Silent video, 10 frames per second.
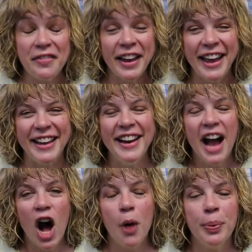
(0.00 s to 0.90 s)
if I can,
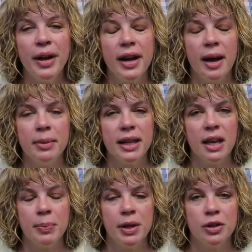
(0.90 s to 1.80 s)
I'll put um, a
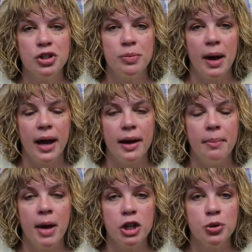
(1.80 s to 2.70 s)
link up here to my
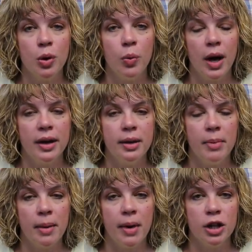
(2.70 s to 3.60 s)
Module 1 and
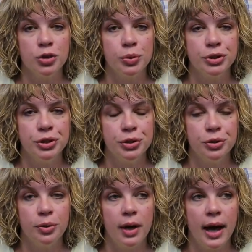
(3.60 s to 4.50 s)
my Module
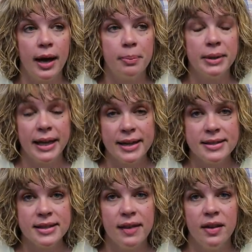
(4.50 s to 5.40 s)
2 uh,
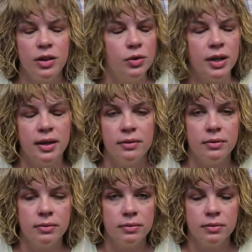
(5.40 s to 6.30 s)
plans, and then you
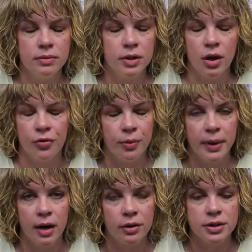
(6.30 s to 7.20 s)
can go
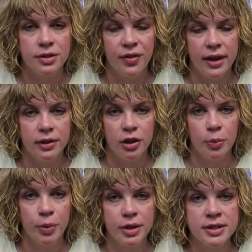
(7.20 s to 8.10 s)
from there to find the
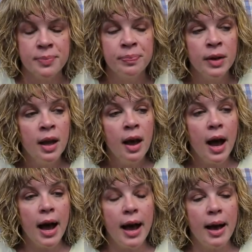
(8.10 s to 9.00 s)
lookbooks.
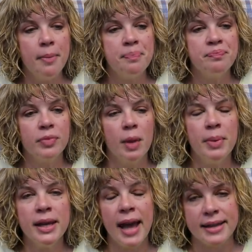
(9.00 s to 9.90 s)
Um,
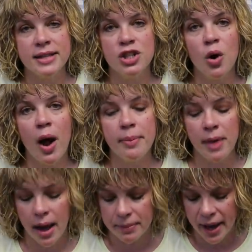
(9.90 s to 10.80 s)
but yes, so
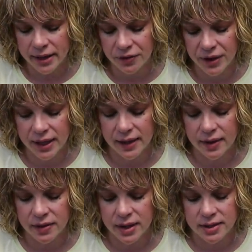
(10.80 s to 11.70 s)
I'm, I'm kind of
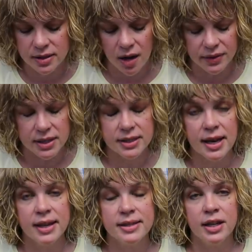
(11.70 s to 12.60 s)
thinking that this
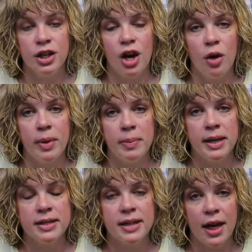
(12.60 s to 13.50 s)
Novelista is going to go
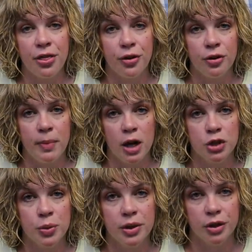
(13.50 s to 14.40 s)
maybe into that third
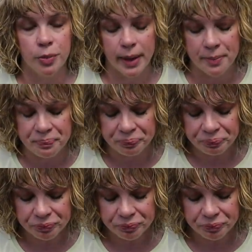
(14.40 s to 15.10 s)
module a little bit.